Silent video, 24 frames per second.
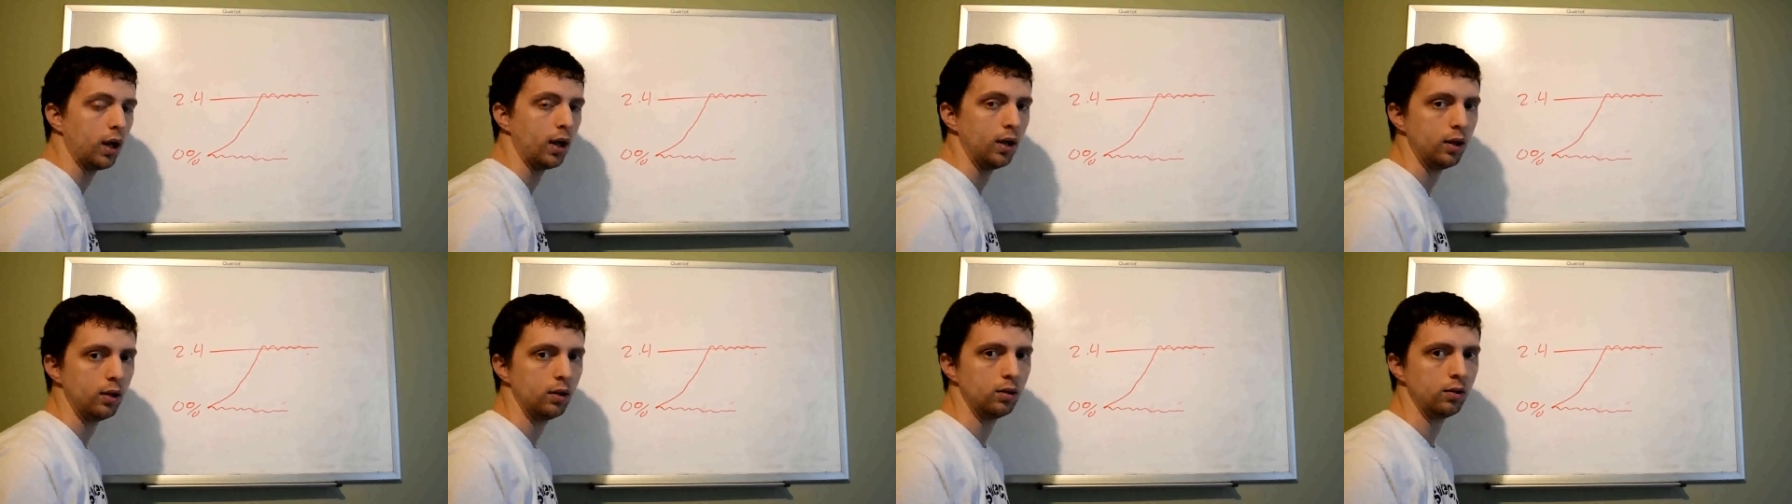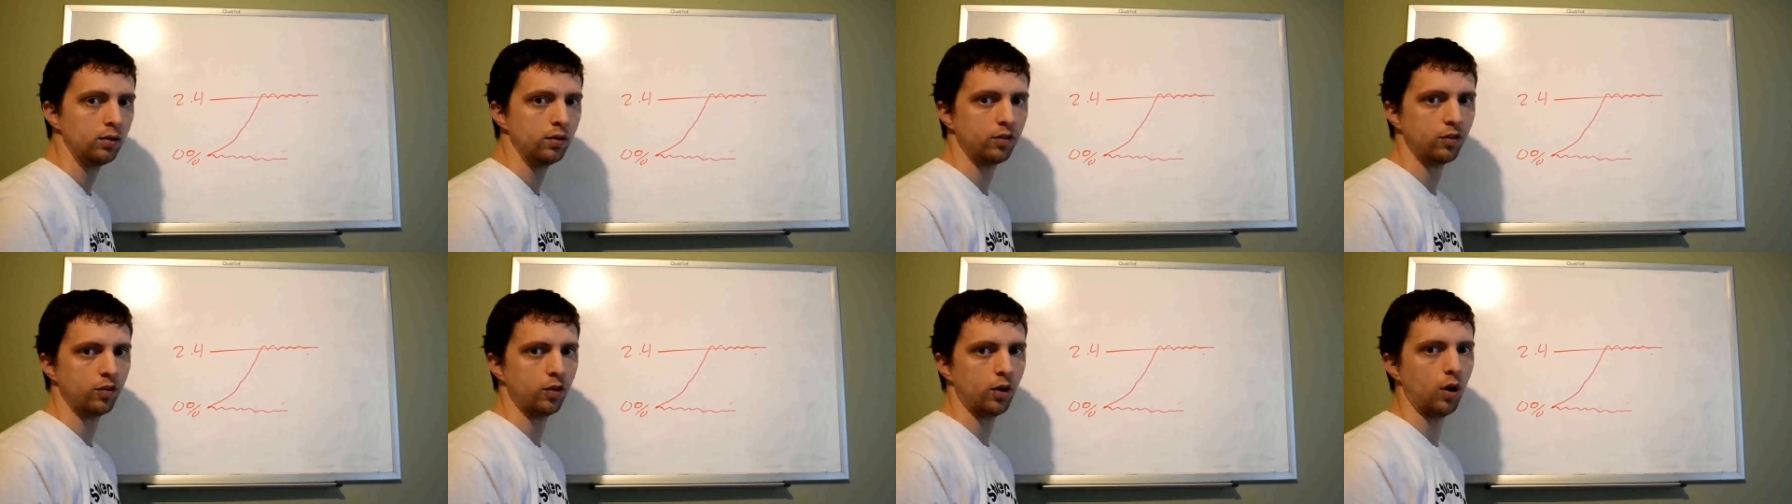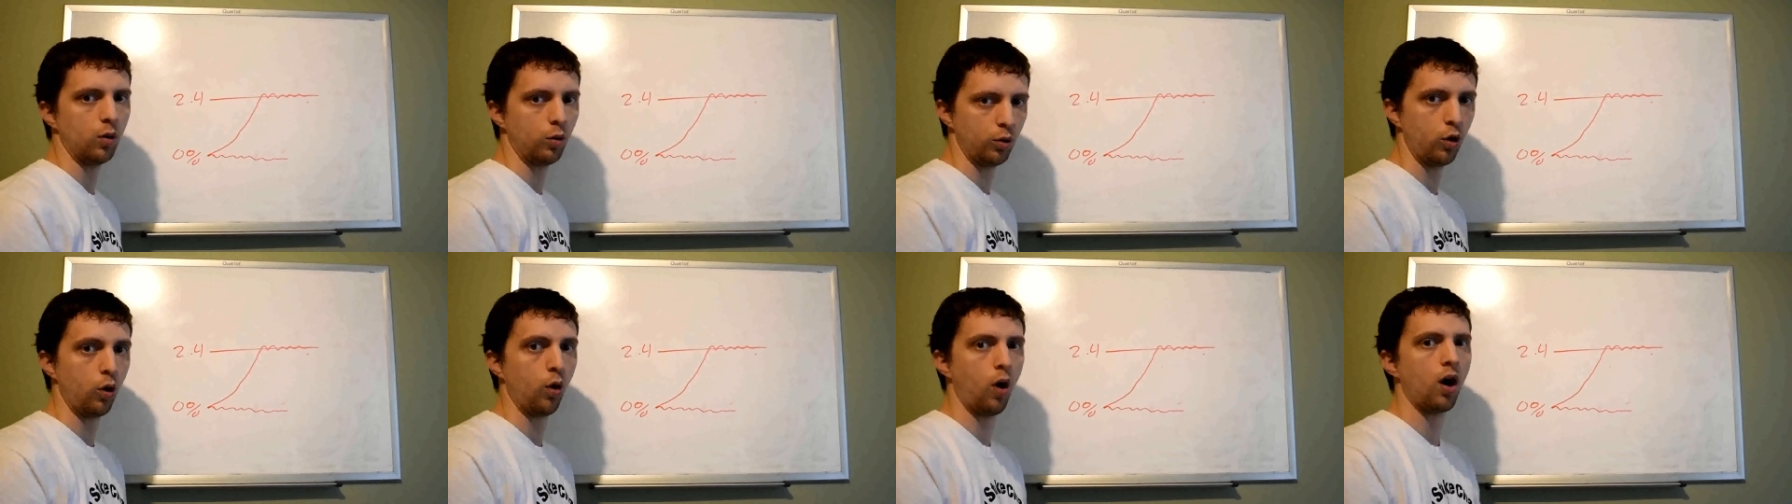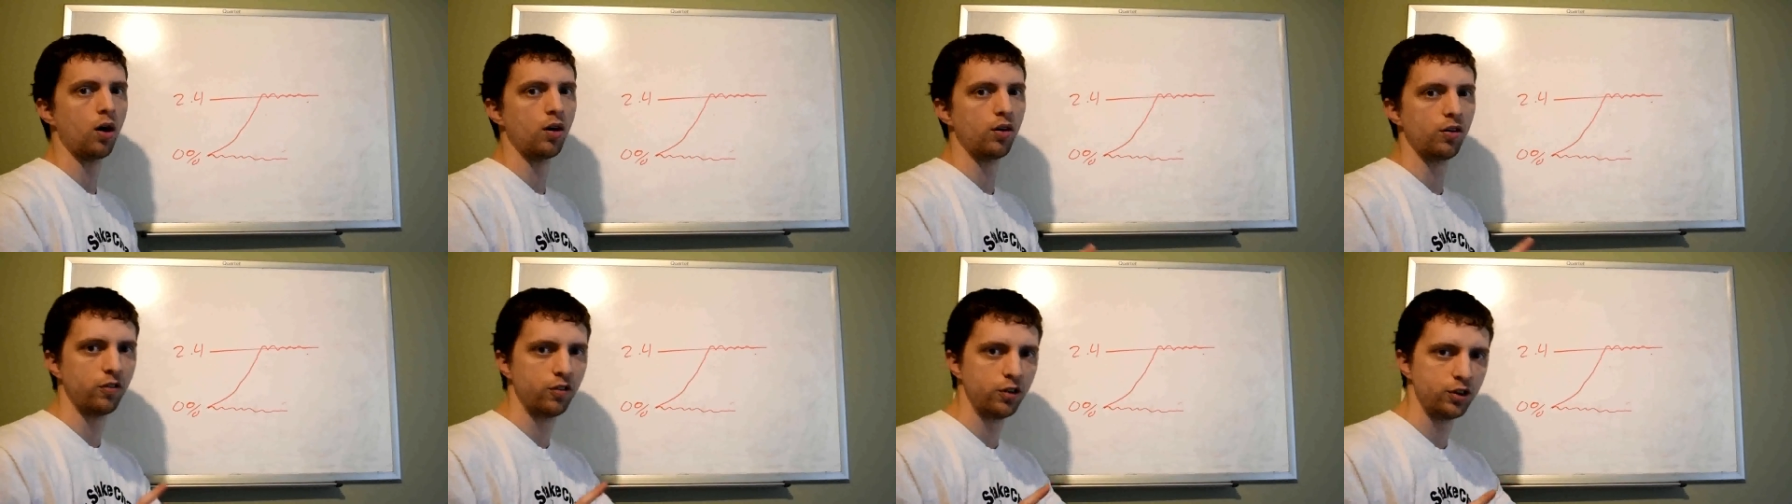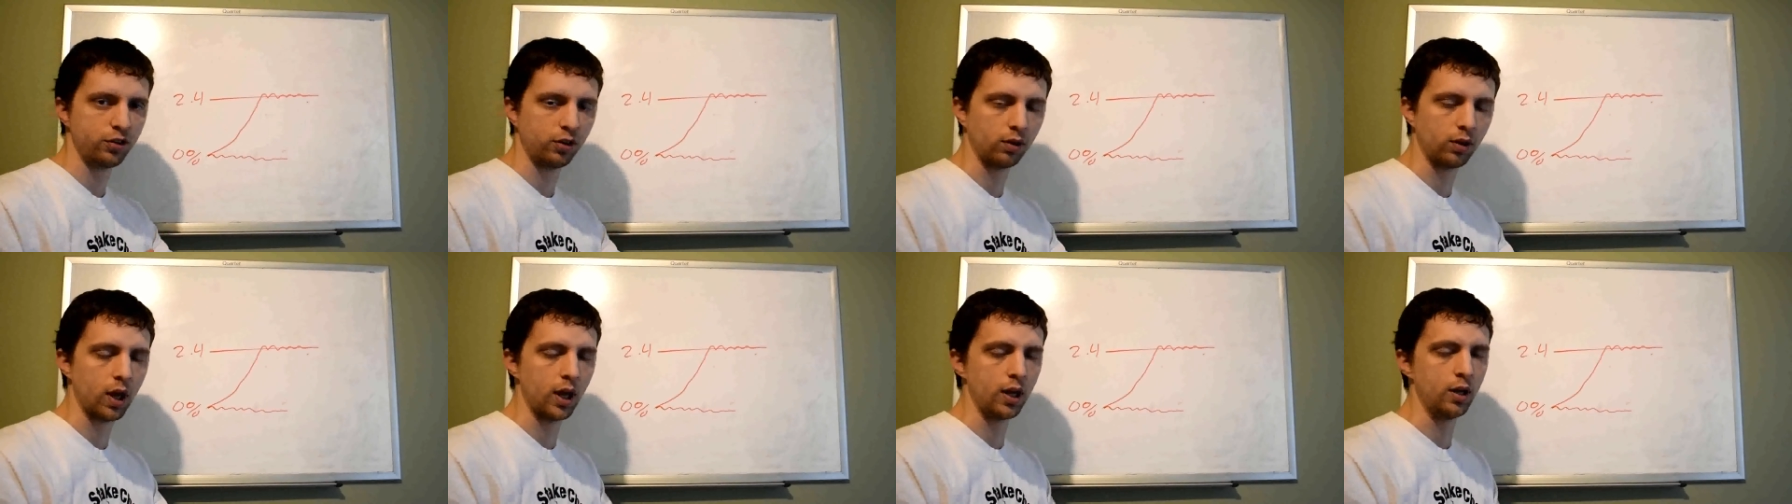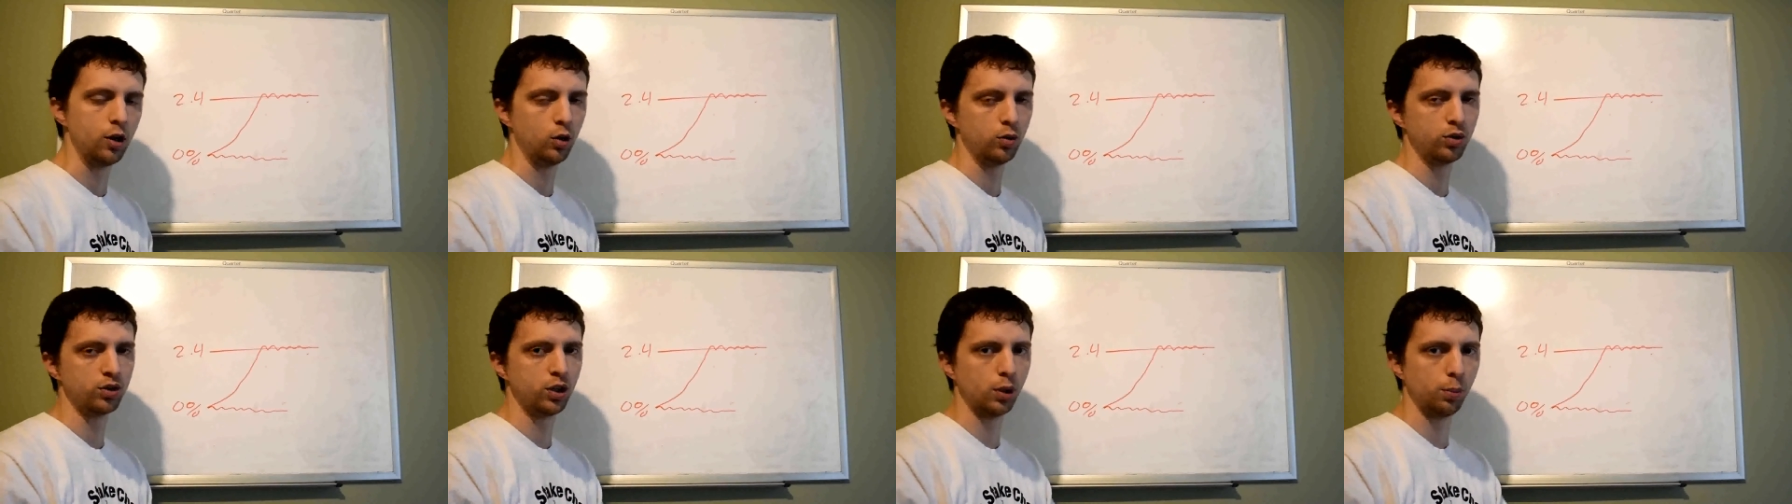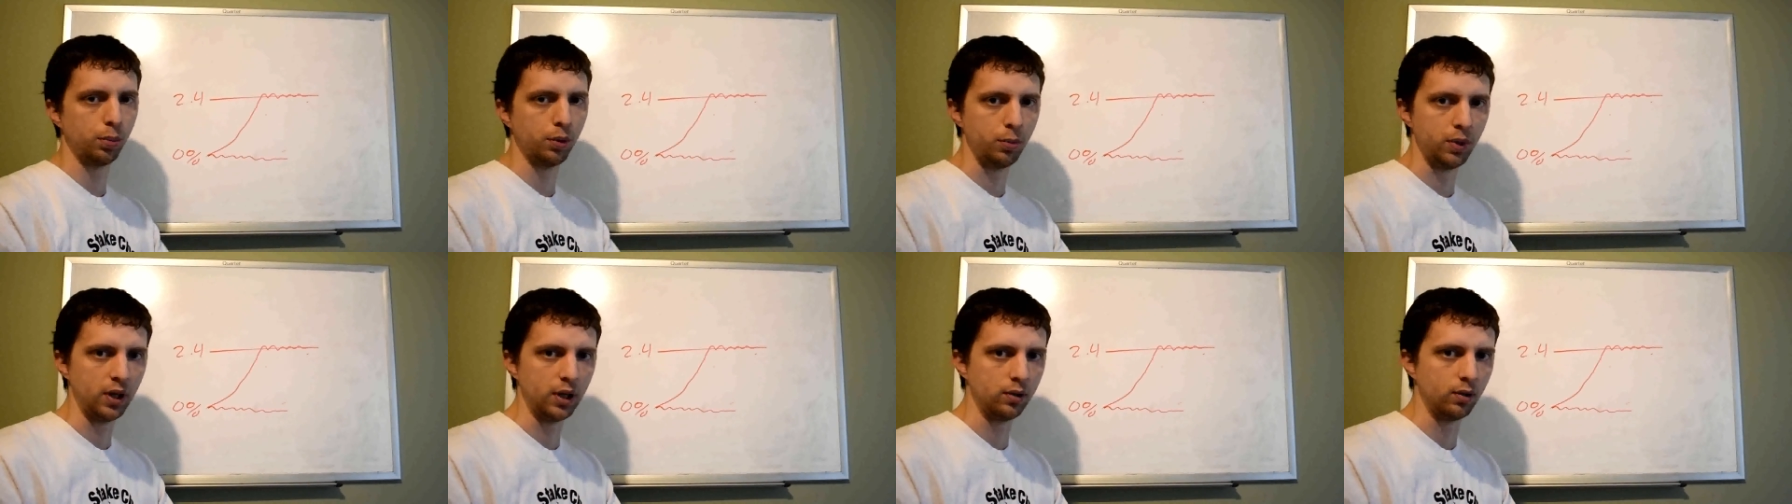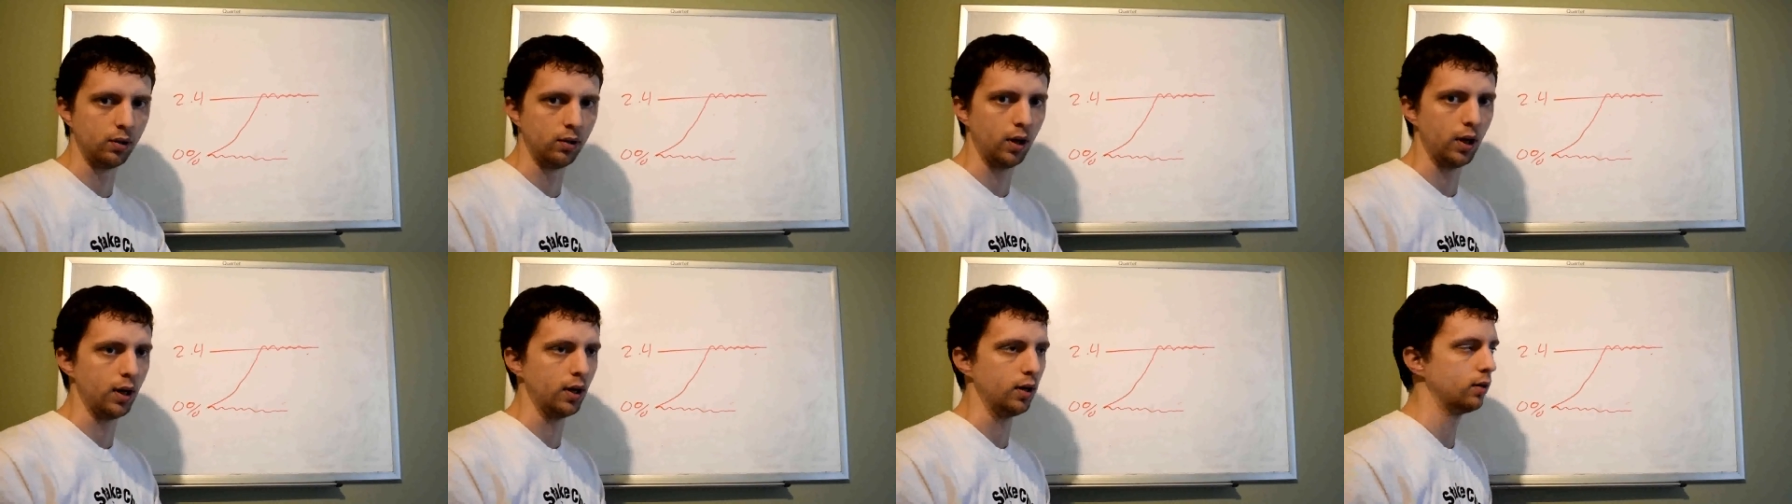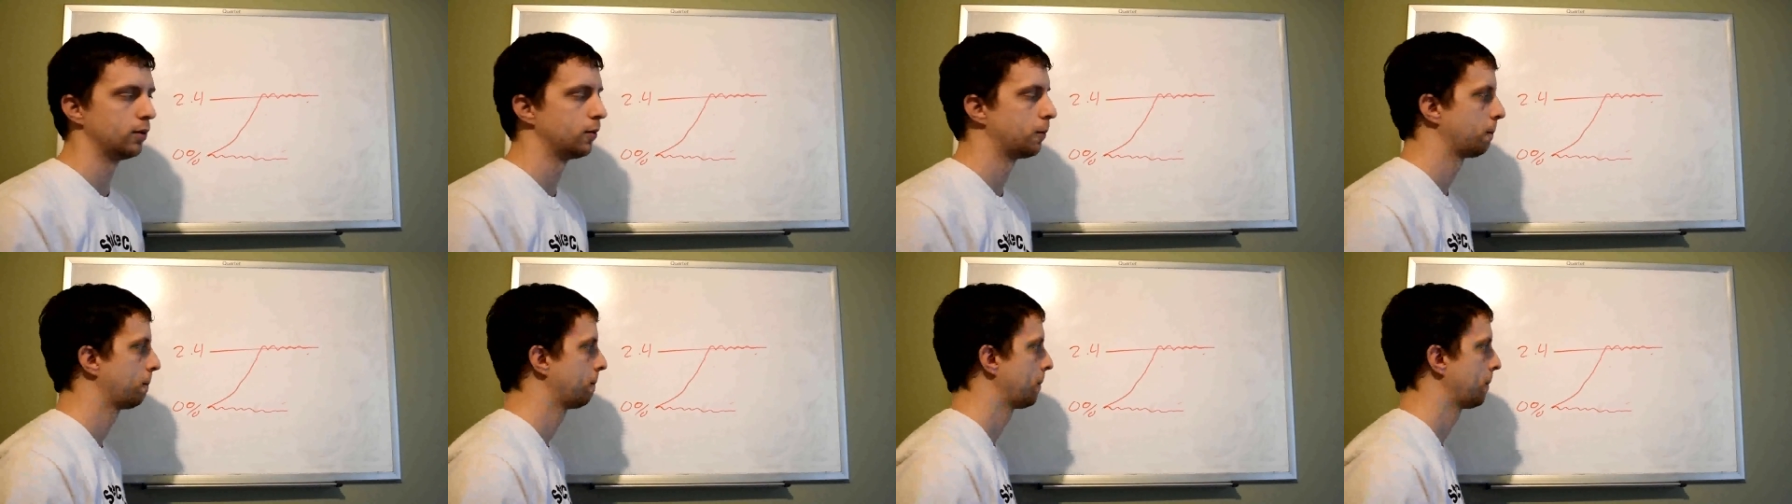light, no artificial light, no supplemental light.